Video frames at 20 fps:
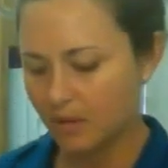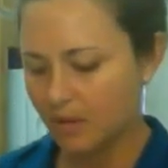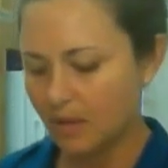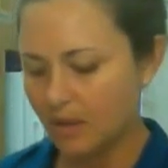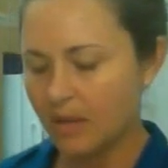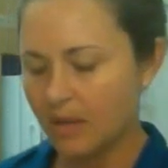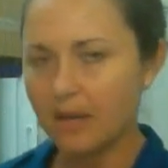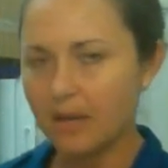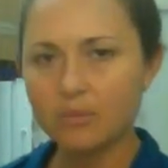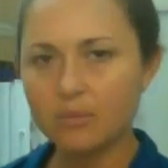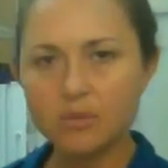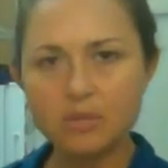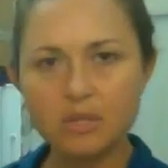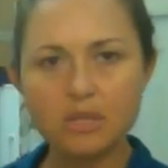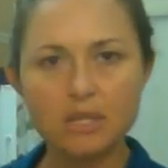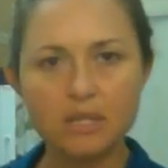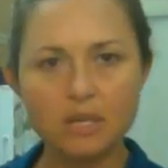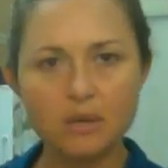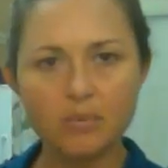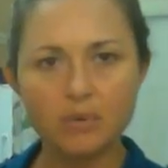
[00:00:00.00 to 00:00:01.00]
And I'm just going to
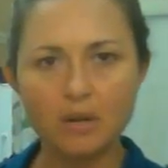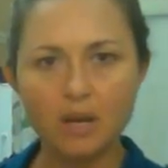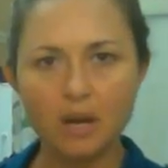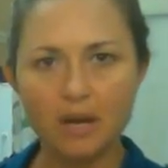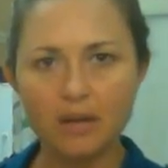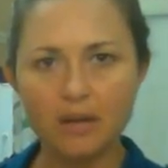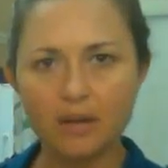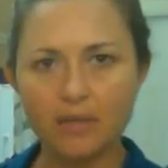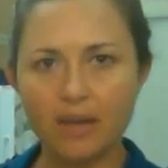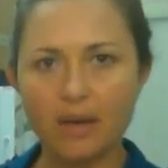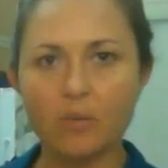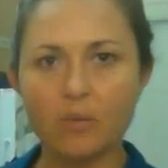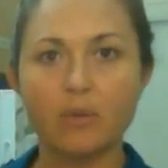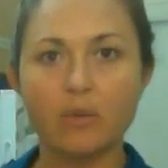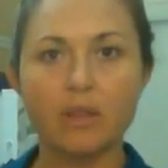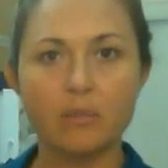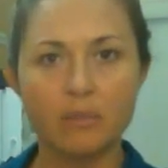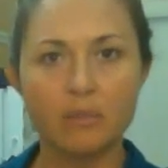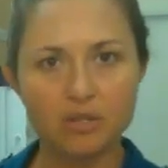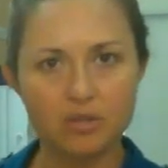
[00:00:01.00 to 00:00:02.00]
keep an eye on that while I
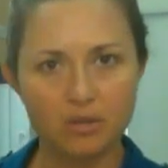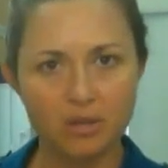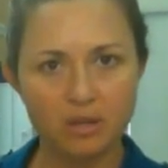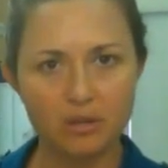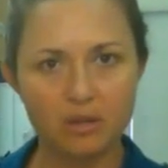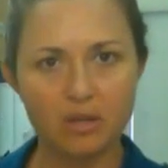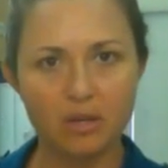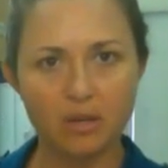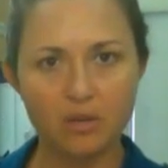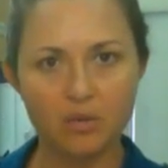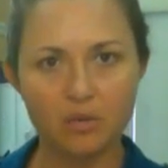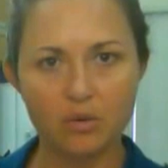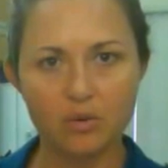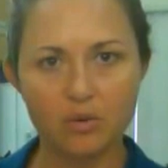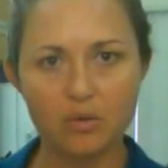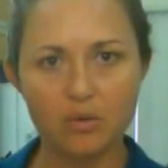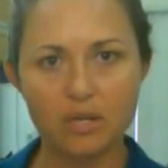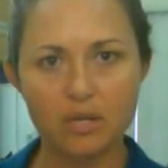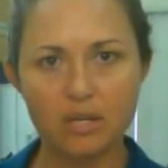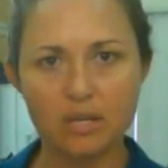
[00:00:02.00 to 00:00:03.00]
measure out the other
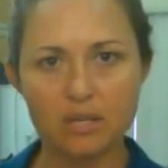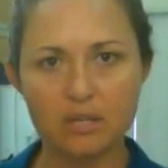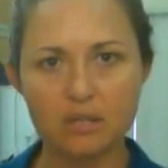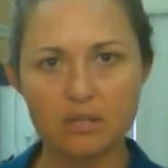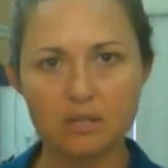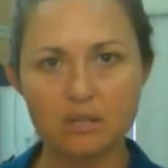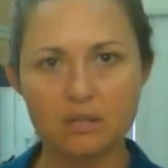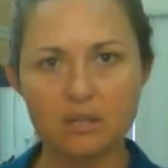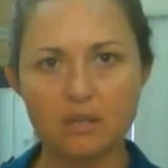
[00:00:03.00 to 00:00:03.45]
ingredients